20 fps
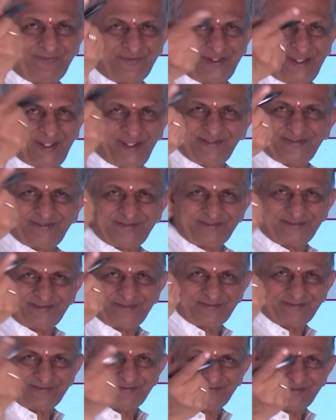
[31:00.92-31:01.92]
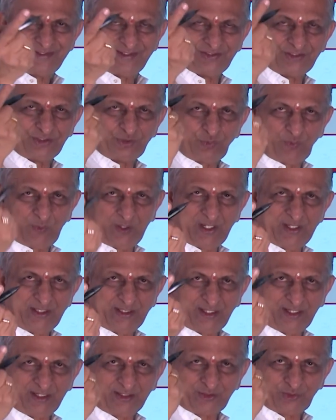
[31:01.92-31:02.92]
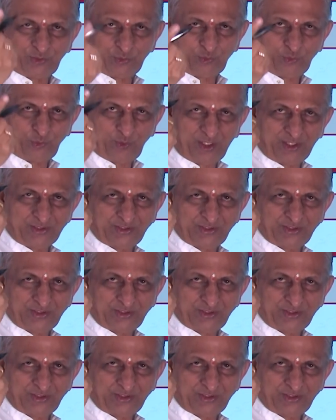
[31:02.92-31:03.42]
Yes. Is it 1 or 2 or